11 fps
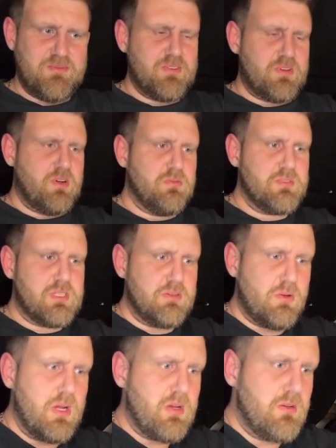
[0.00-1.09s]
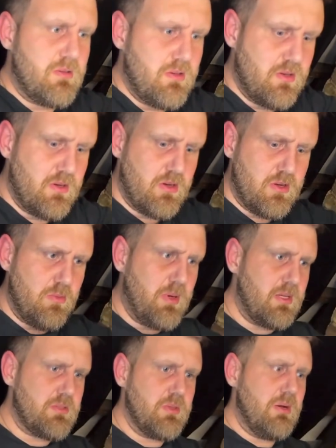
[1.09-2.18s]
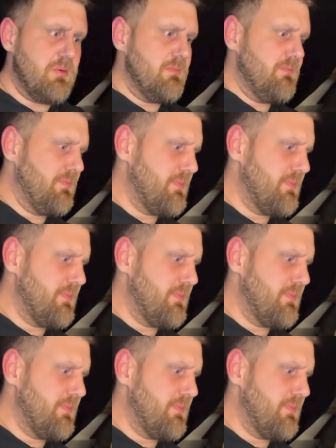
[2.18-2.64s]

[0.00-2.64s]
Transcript: Cool. So that was quite a good little parcel, that one.